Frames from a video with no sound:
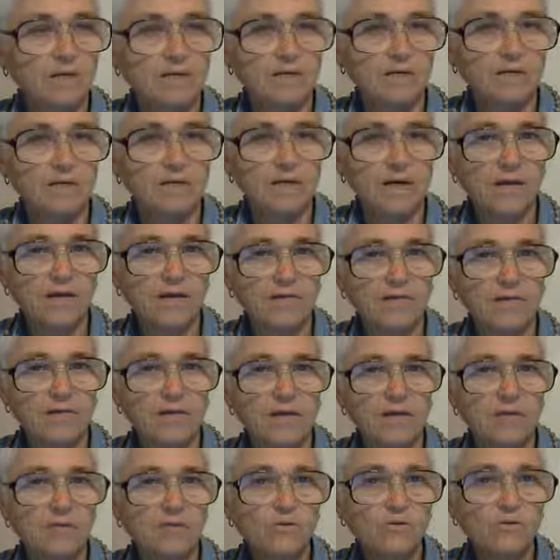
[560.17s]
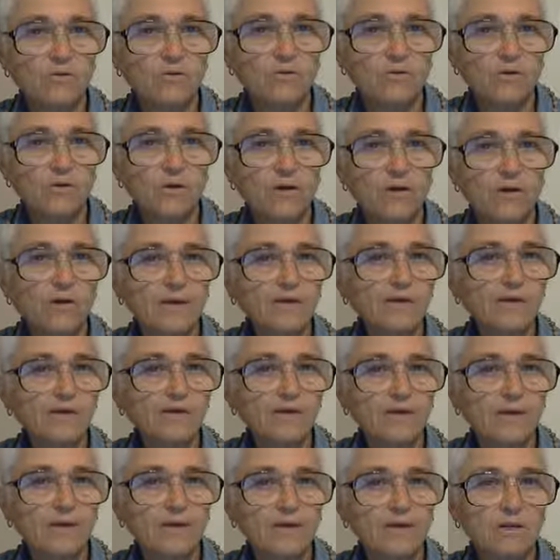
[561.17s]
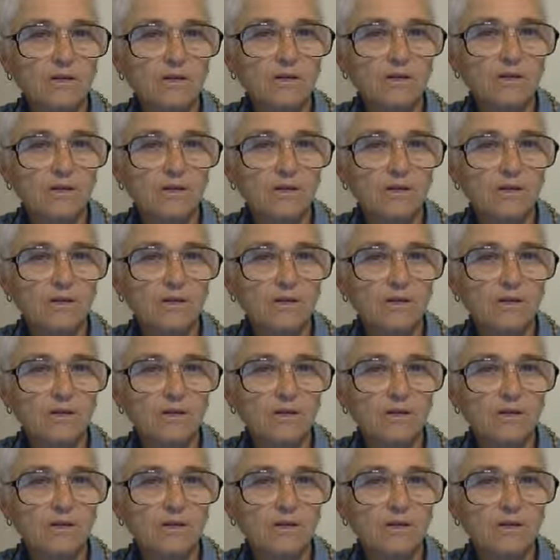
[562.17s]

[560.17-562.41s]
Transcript: Say it's the illusory energy.